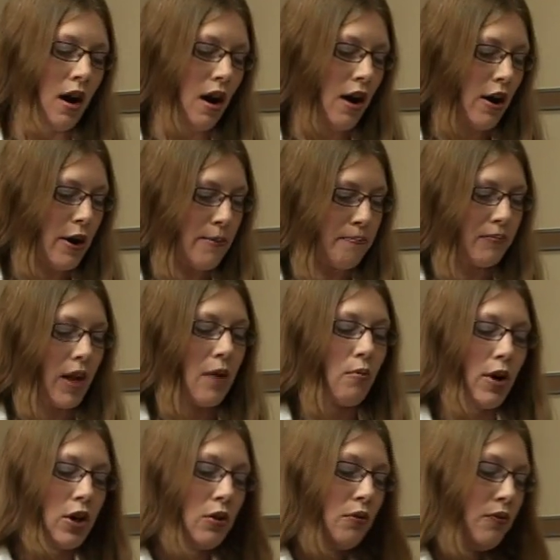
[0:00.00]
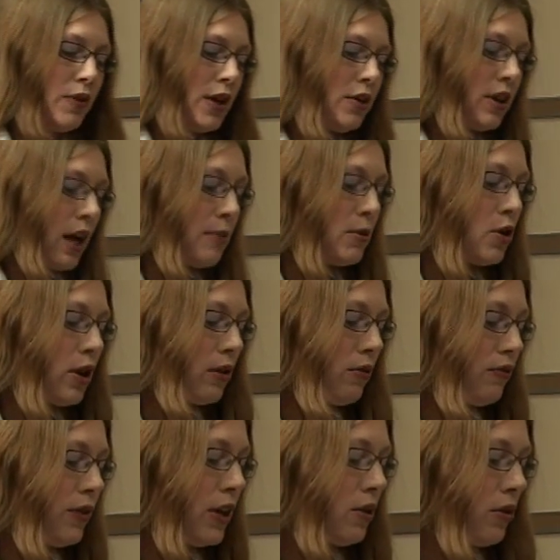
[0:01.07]
And when you feel them, you can
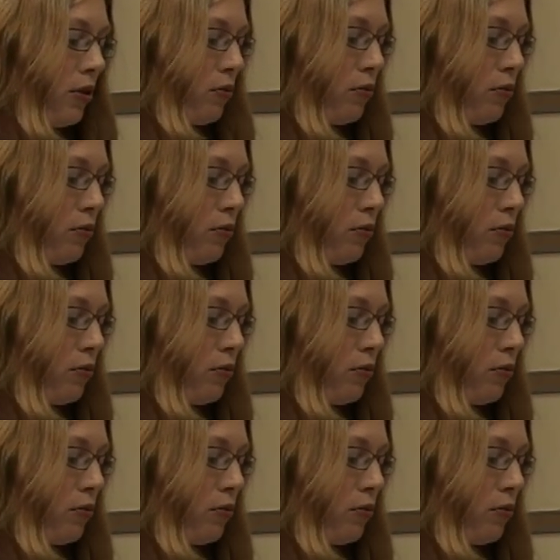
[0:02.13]
feel the